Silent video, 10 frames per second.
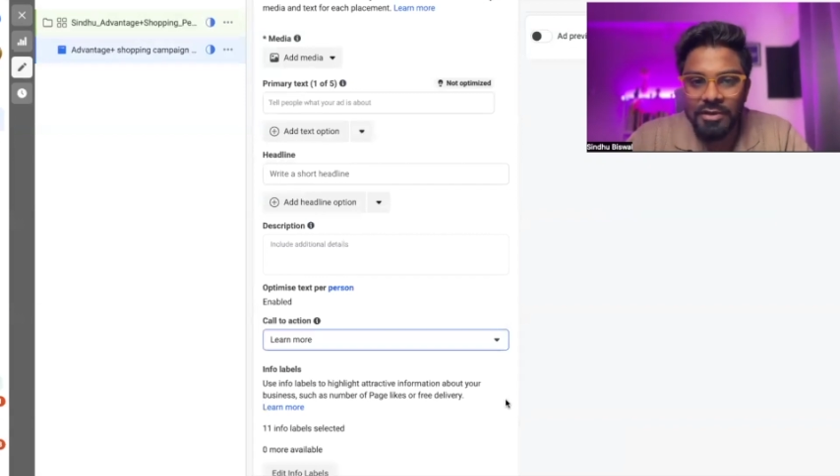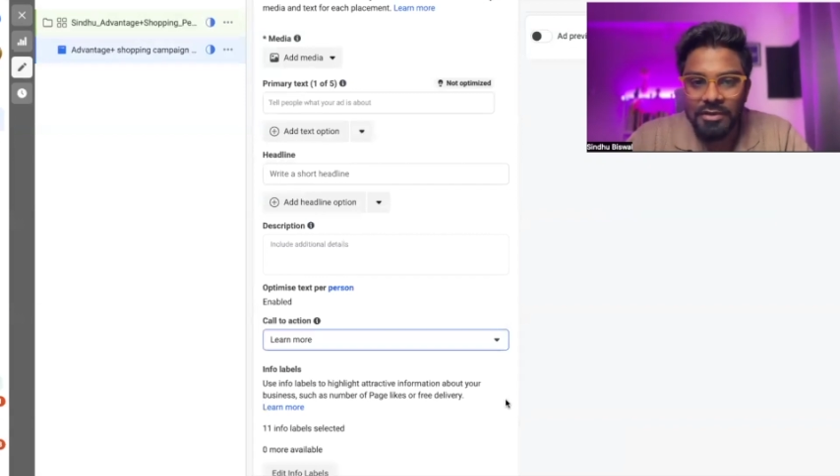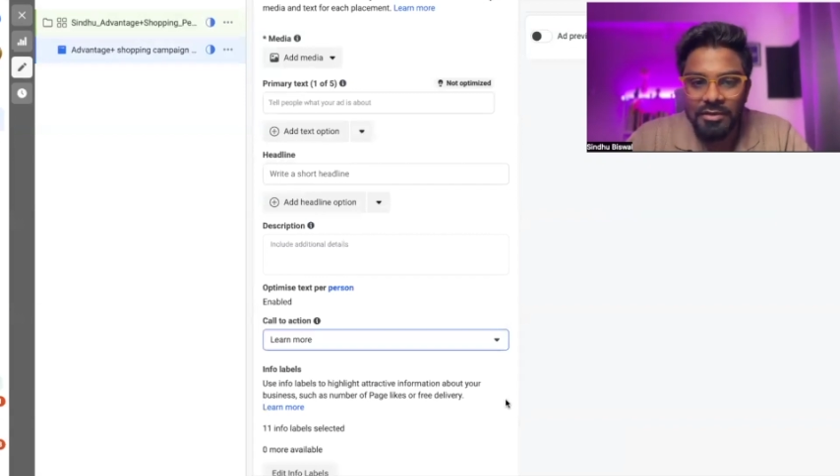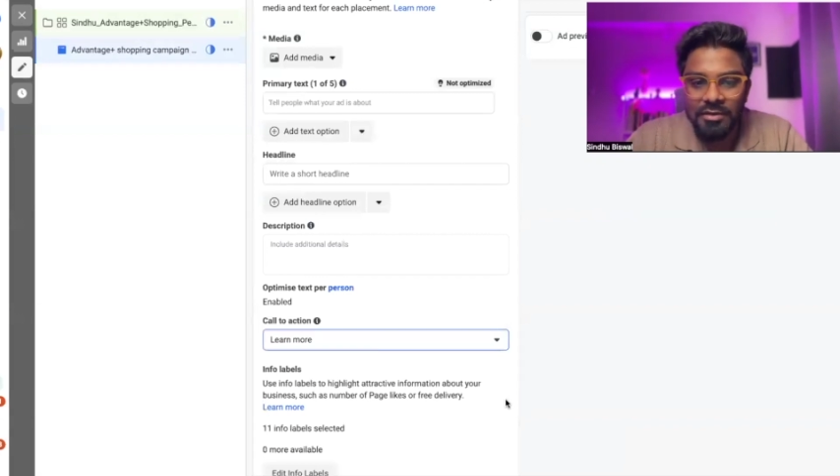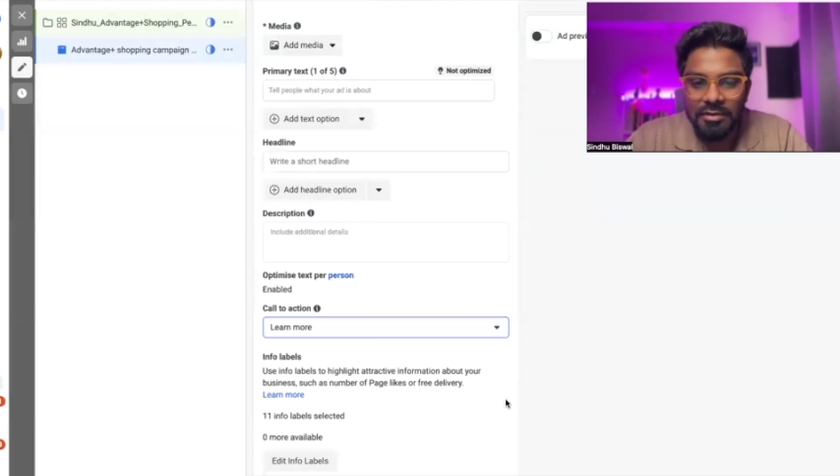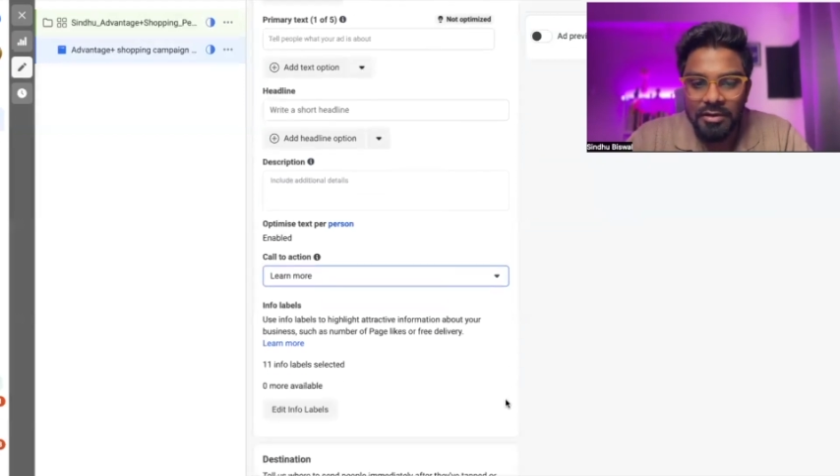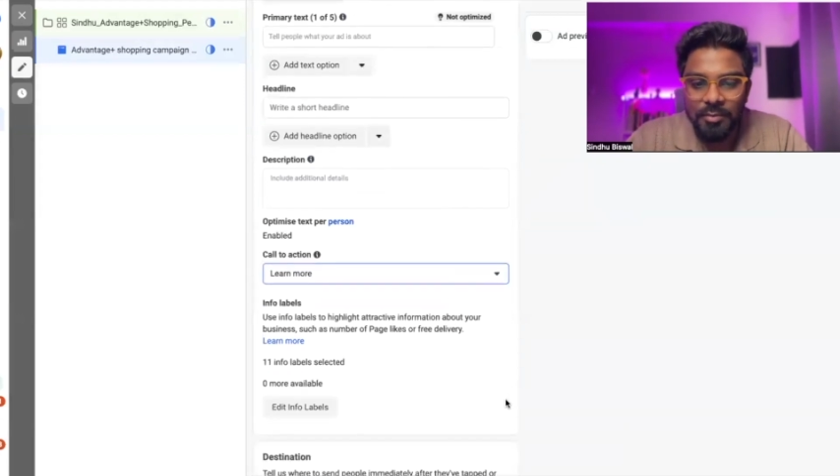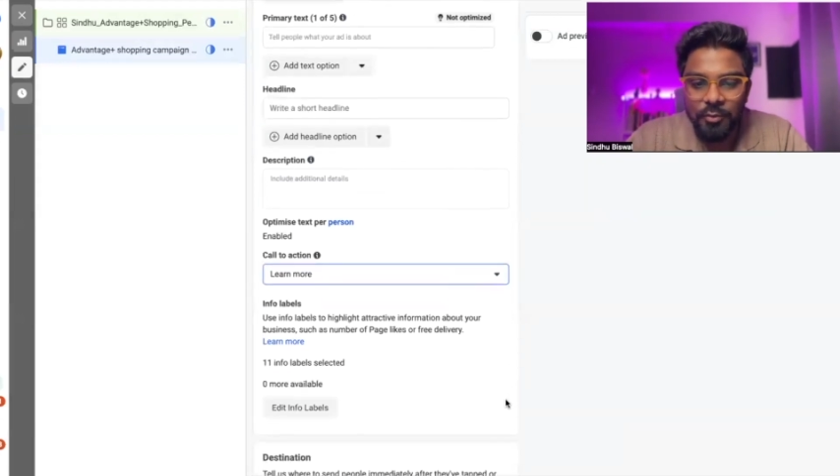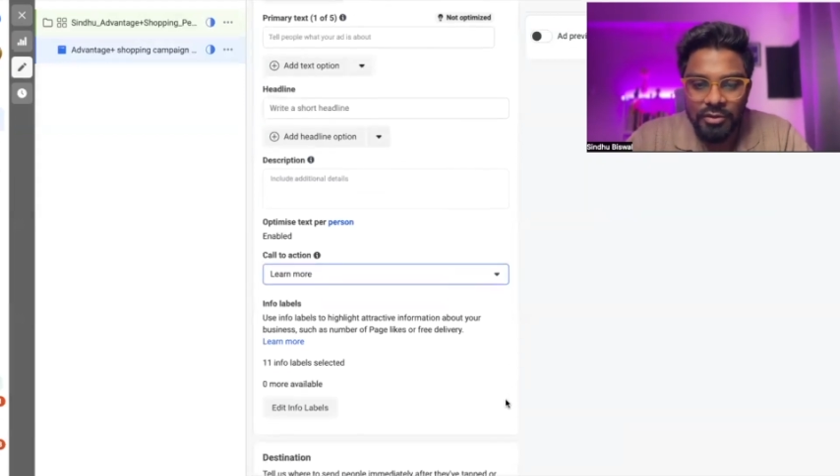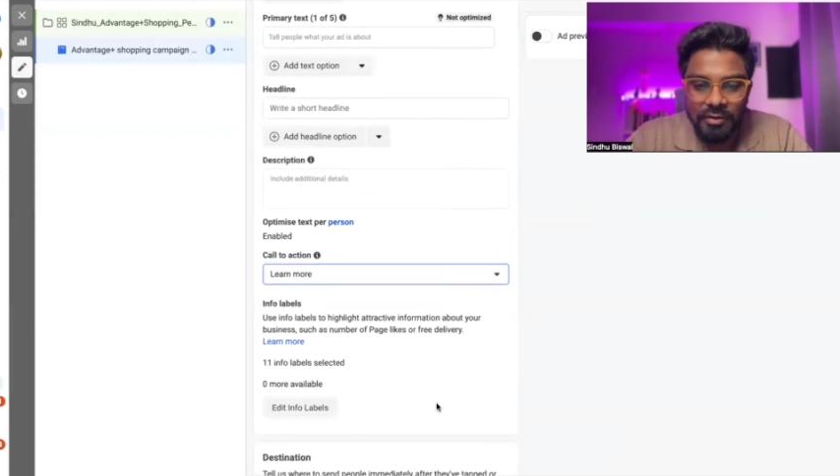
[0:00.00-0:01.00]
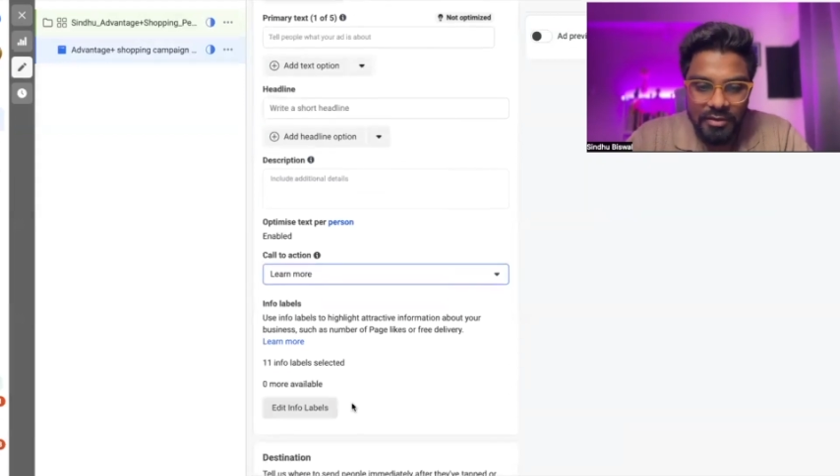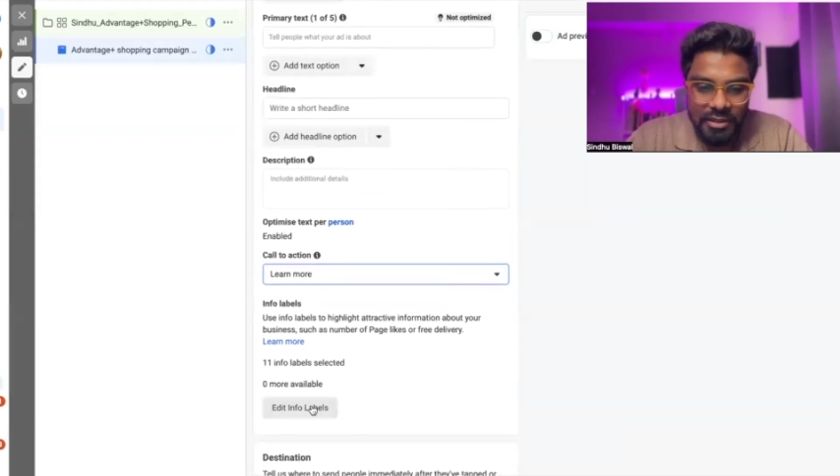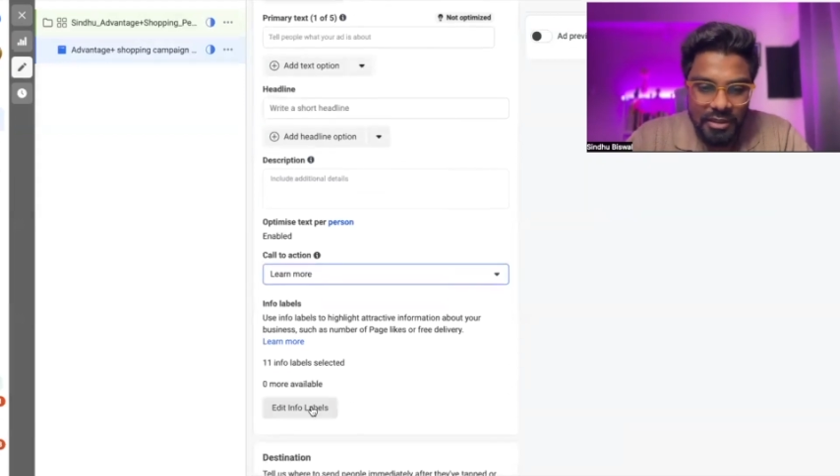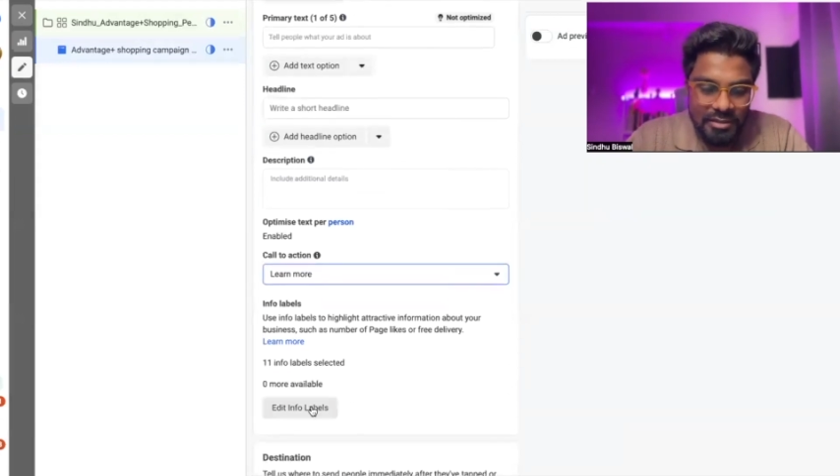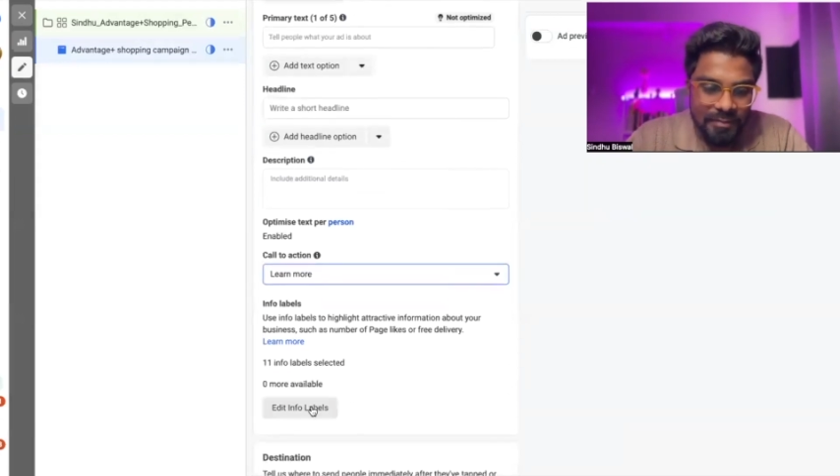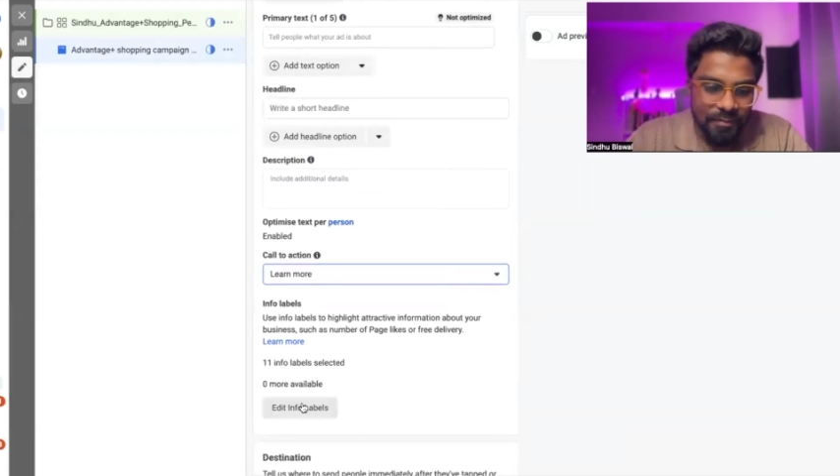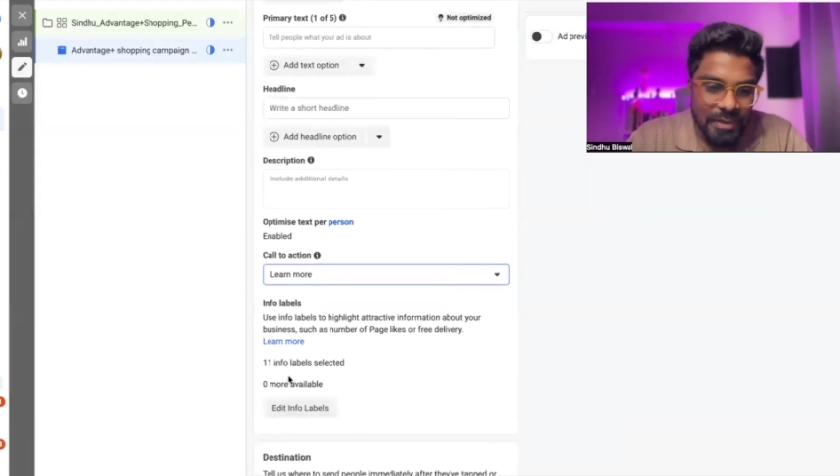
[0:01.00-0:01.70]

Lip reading: the both of the things.